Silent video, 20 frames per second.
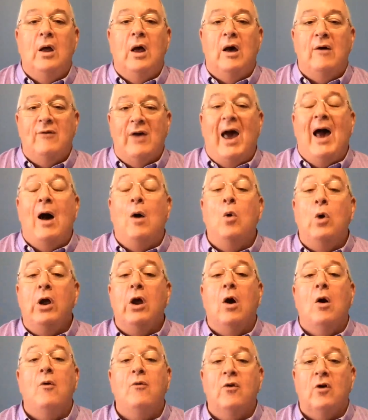of how we
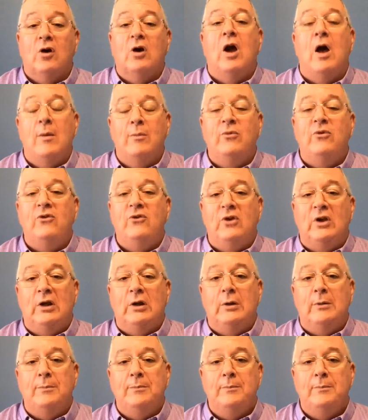overcome sin.